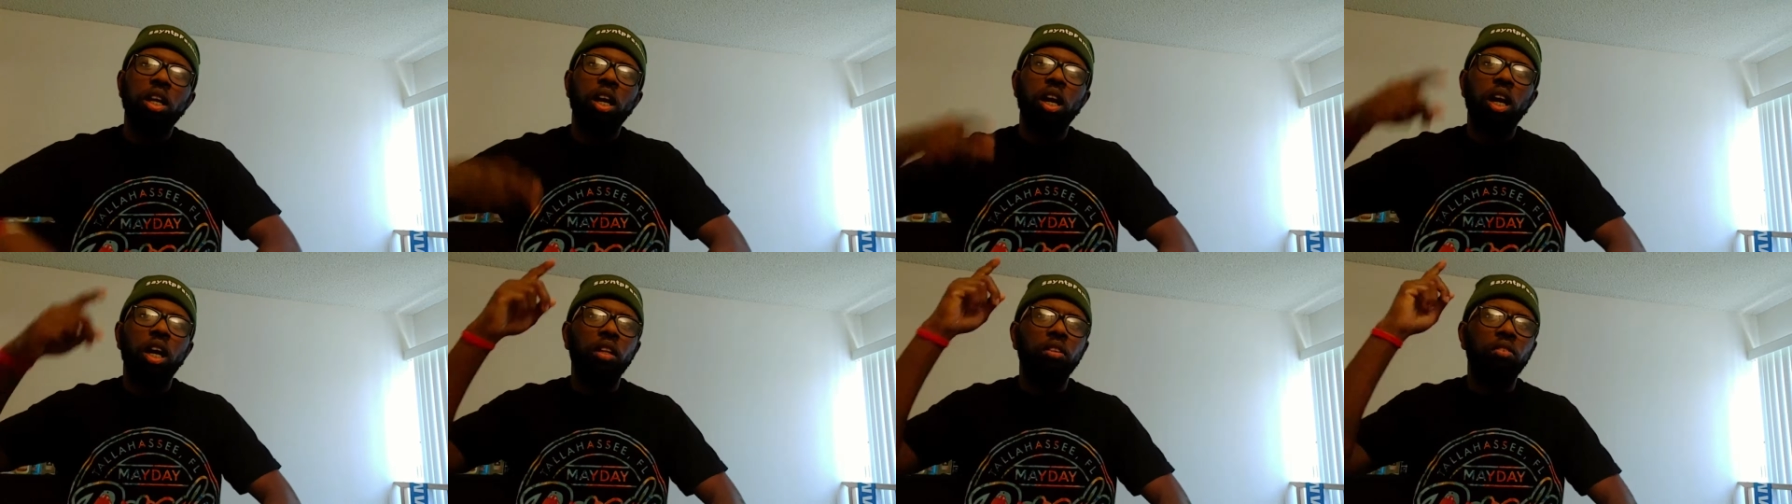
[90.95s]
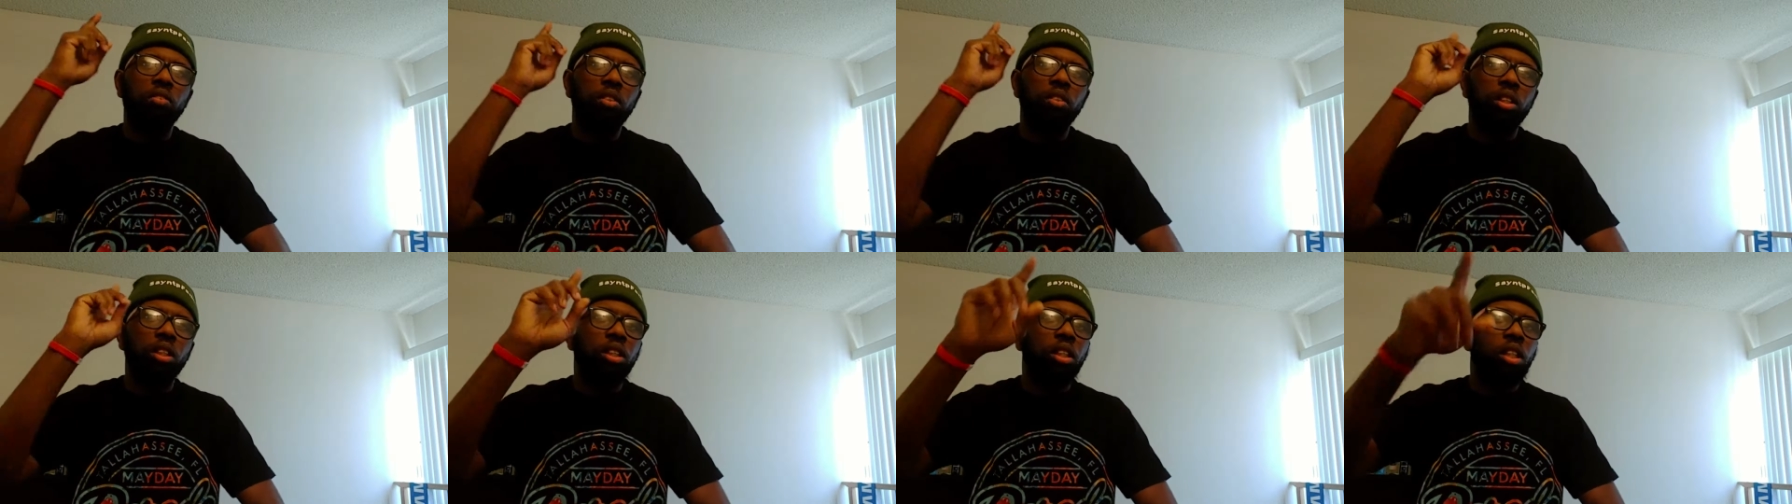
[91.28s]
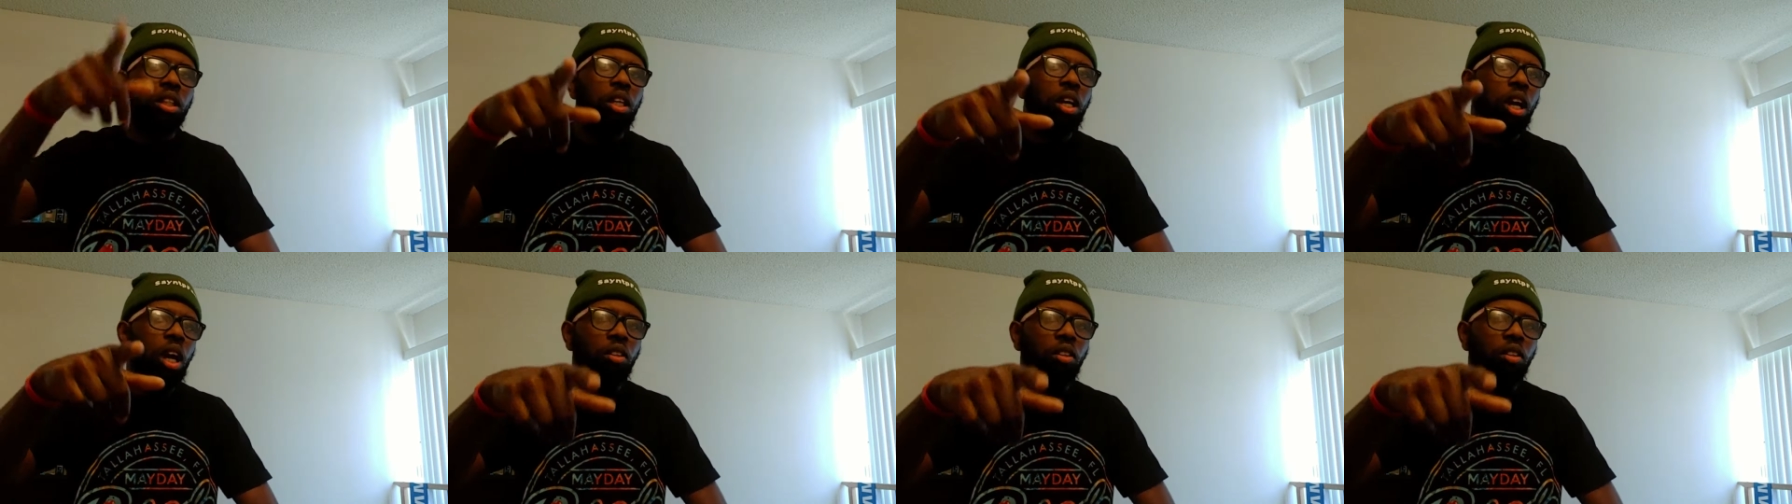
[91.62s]
I,
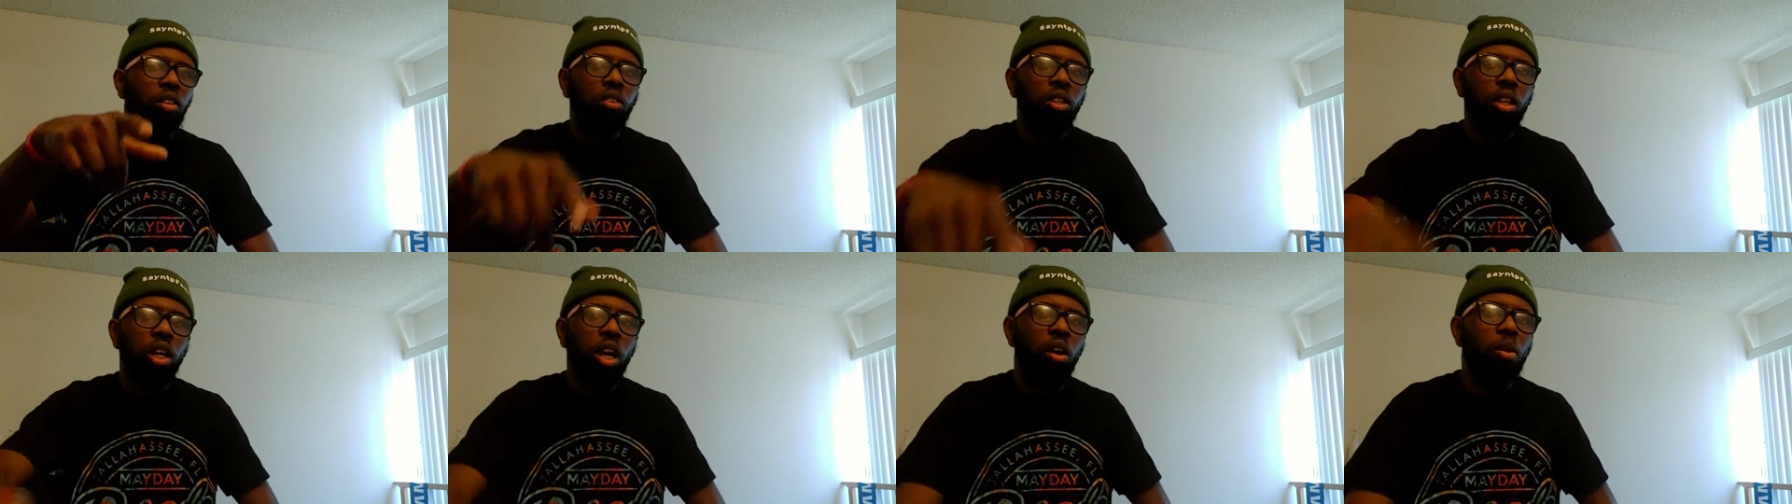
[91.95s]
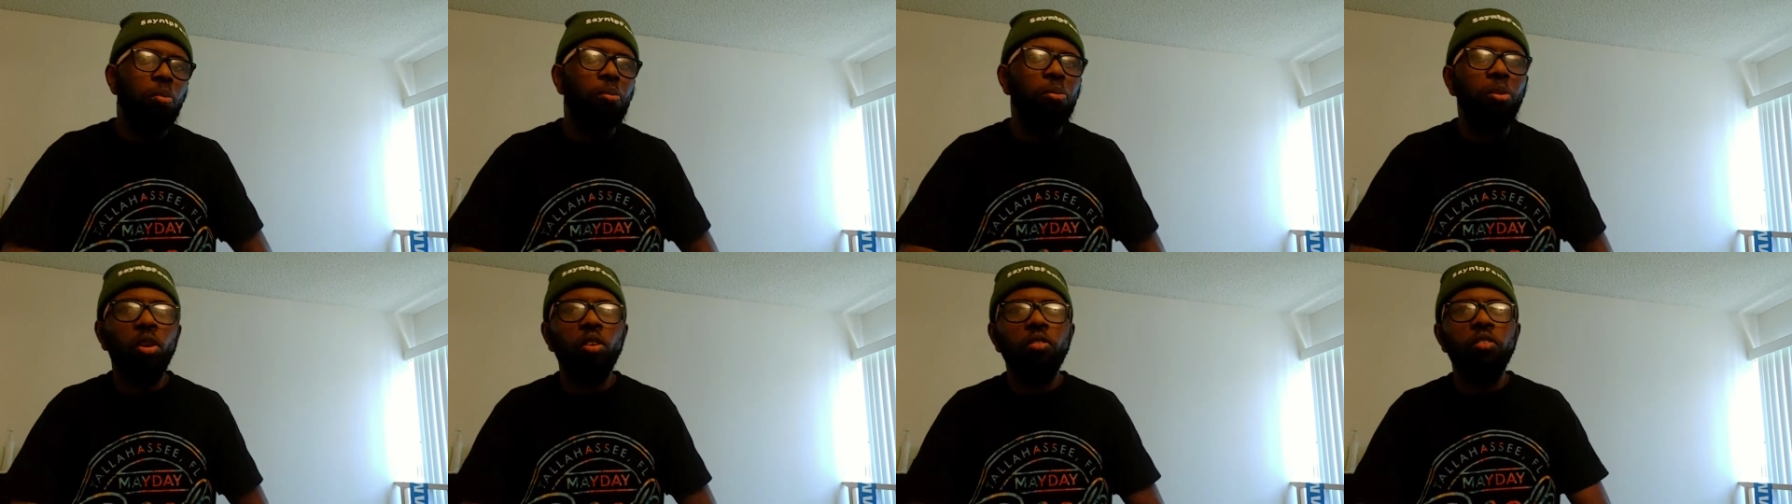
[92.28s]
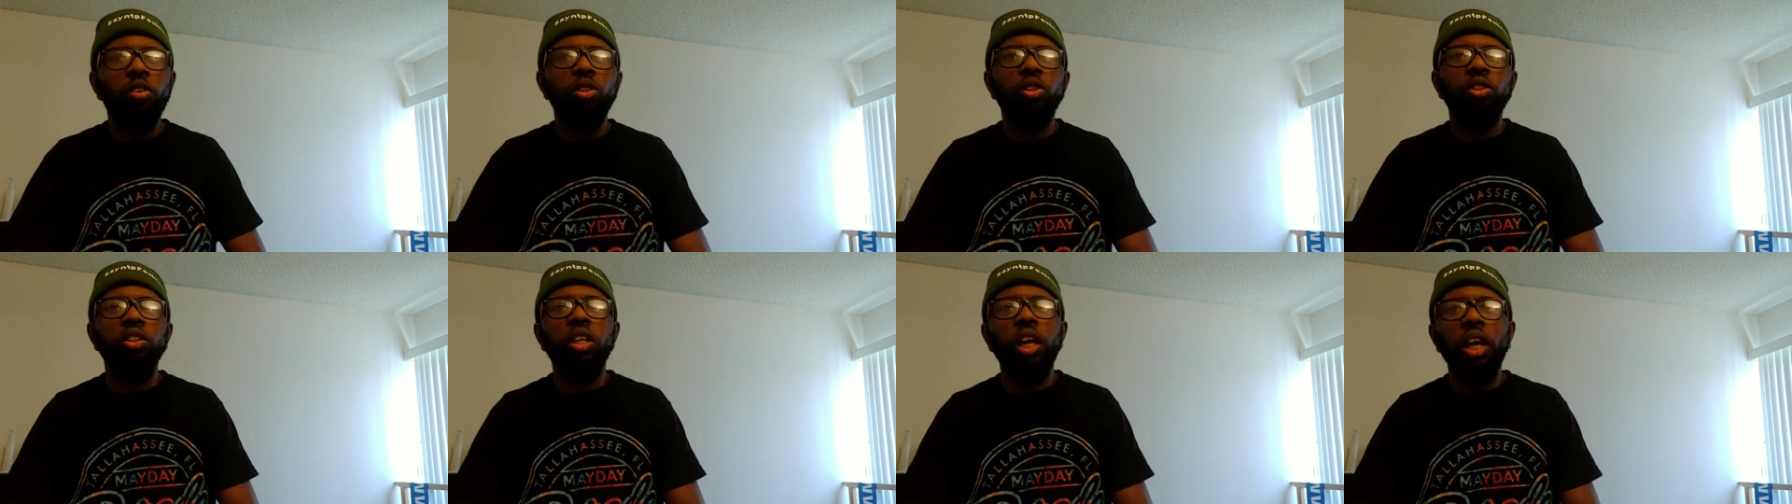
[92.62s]
I I upload
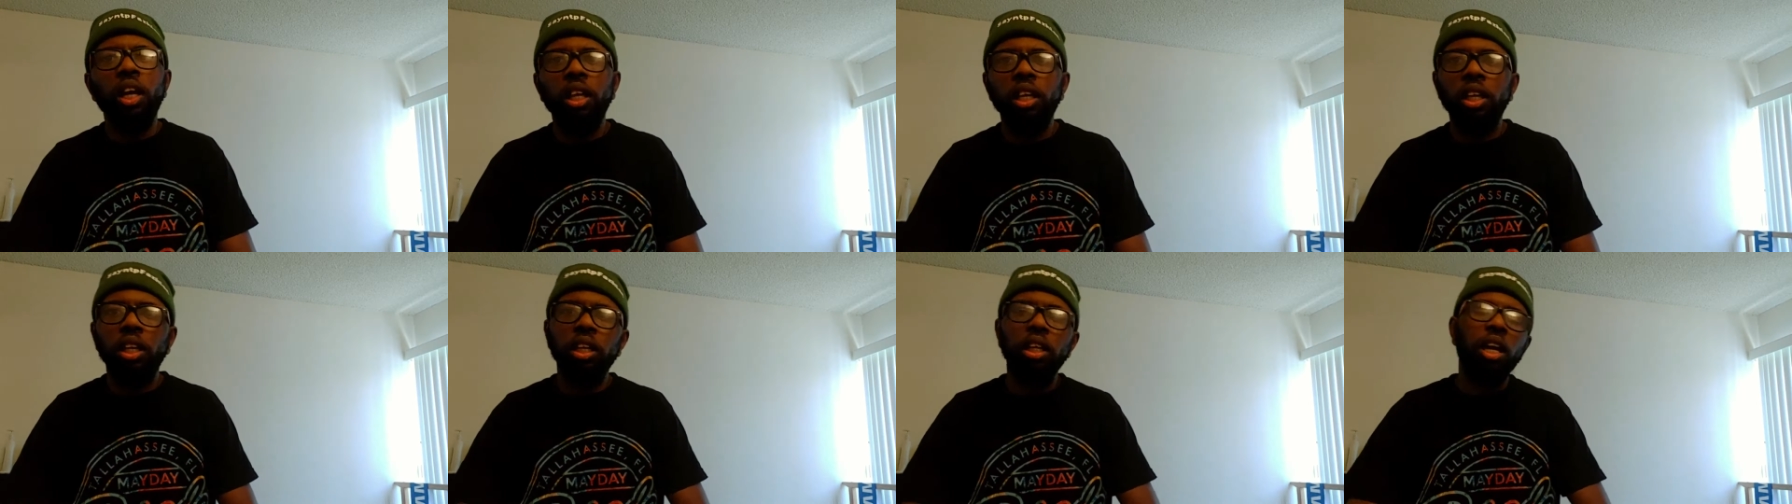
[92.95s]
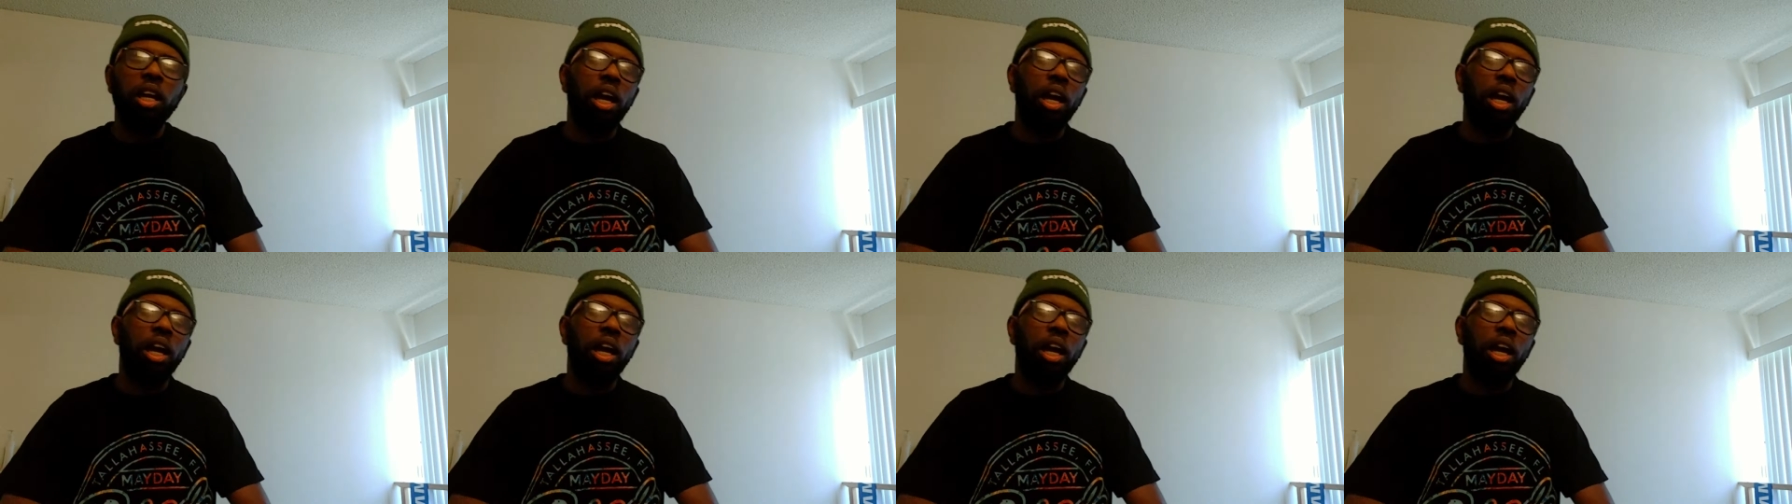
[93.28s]
videos daily.